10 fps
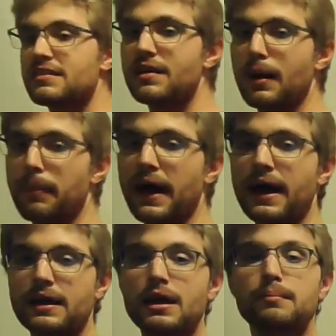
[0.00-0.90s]
not,
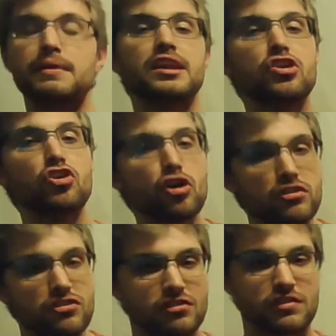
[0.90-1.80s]

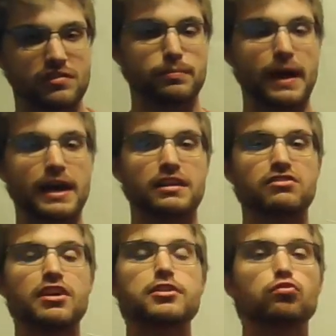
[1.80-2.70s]
narcissist is bad, because
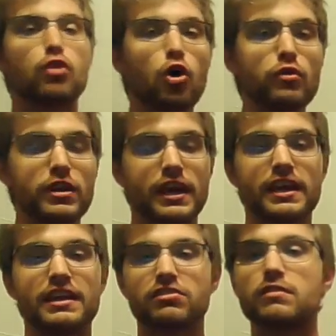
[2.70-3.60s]
now you're owning it
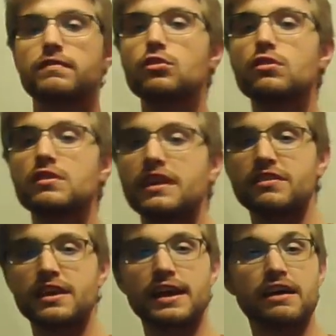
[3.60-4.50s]
instead of
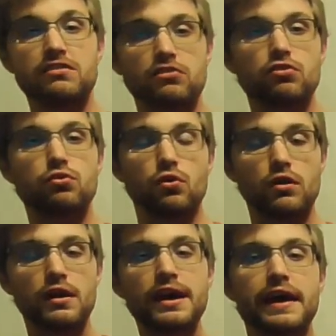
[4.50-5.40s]
utilizing it as a
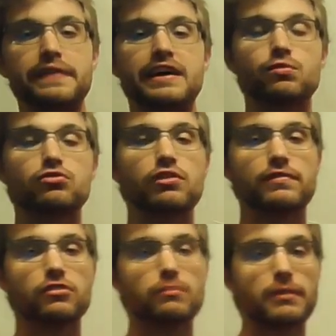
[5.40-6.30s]
tool. And that's what you have
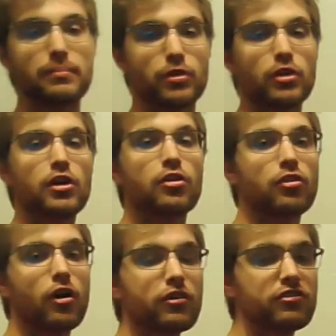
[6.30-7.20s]
to remember.
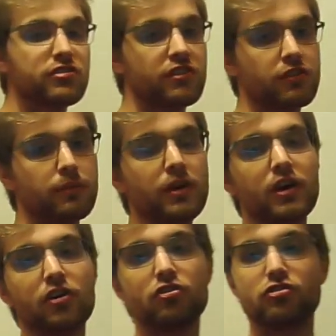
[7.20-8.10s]
Narcissism
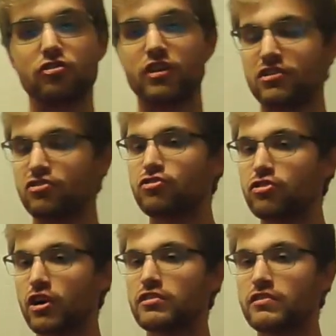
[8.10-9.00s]
is
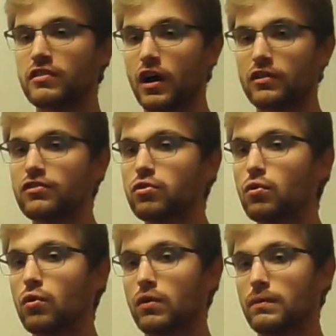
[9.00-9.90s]
just a
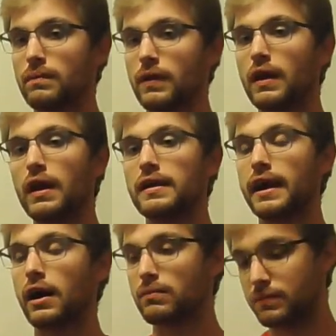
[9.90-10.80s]
tool.
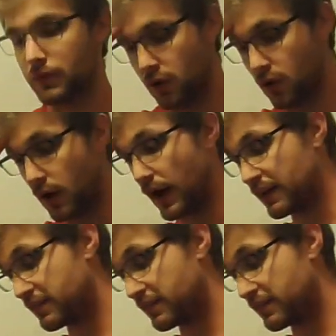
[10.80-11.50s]
Now, I